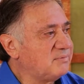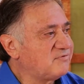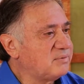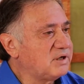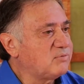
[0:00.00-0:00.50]

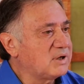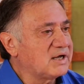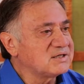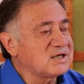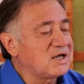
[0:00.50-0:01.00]
For me, when I
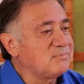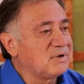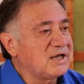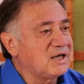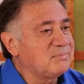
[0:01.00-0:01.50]
assign
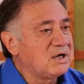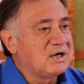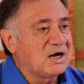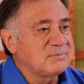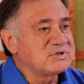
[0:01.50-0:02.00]
blame,
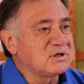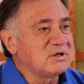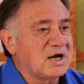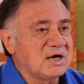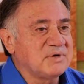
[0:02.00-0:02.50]

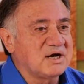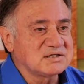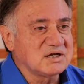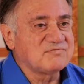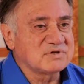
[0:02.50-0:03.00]
I'm not
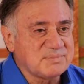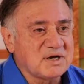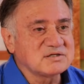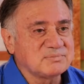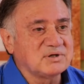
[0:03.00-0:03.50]

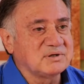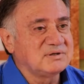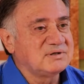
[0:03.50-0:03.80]
self-responsible.